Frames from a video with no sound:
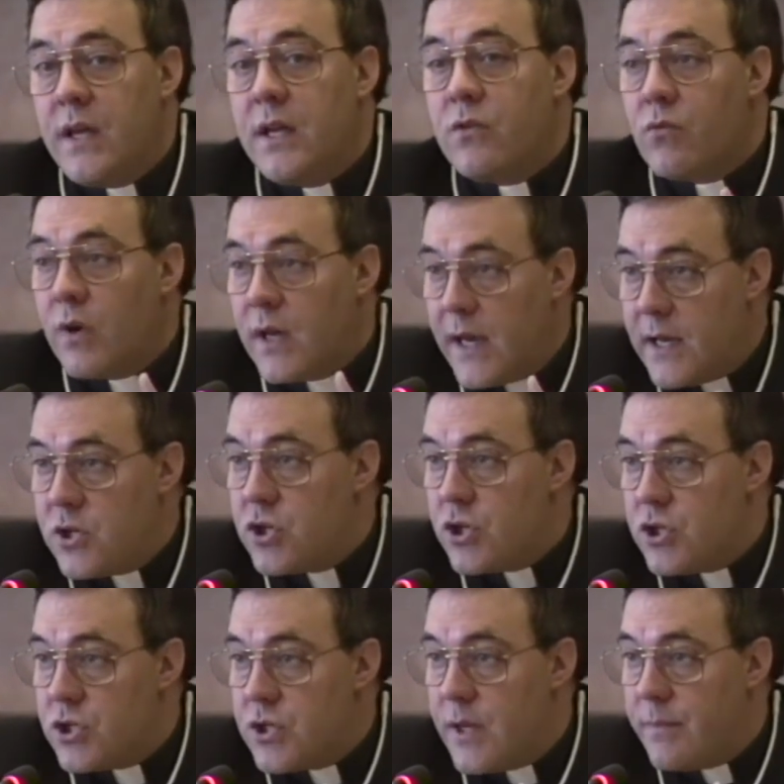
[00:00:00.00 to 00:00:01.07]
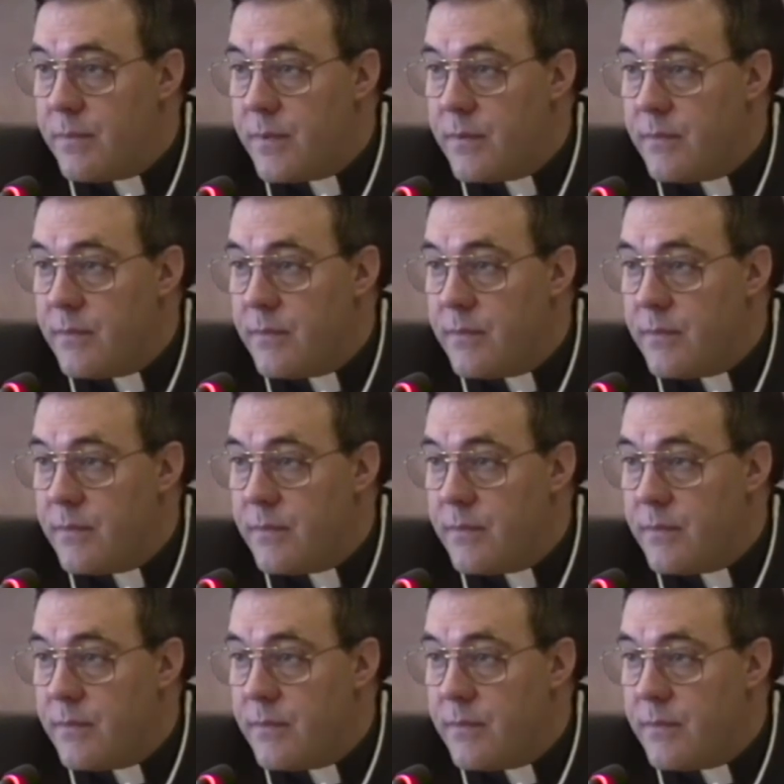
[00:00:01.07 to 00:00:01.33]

in relationship,